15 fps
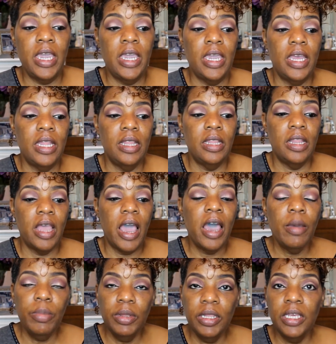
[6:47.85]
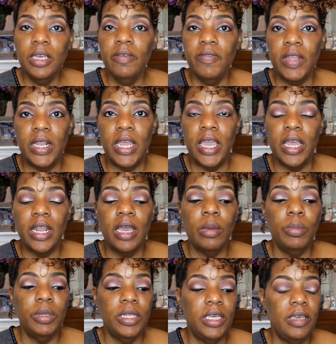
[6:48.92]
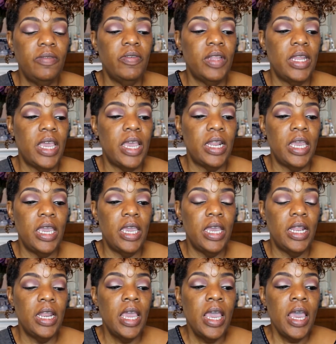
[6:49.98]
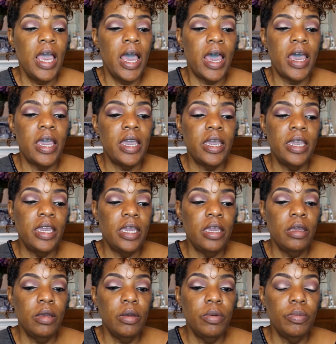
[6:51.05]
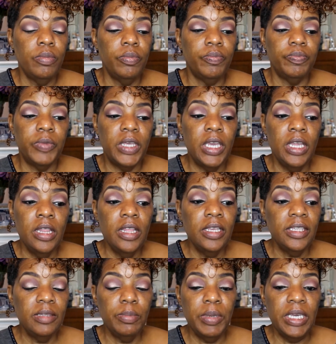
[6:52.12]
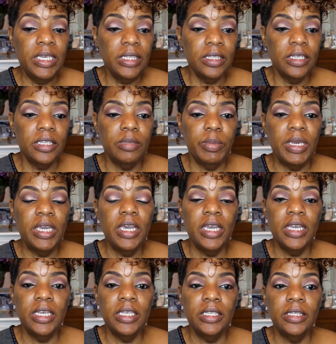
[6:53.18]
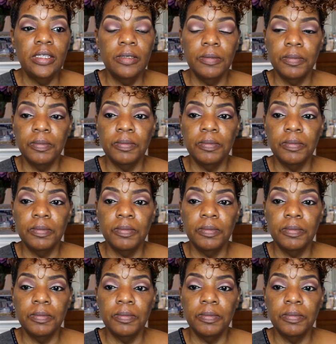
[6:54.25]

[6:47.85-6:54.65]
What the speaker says: And I believe in that. I believe in that. And I am in this business because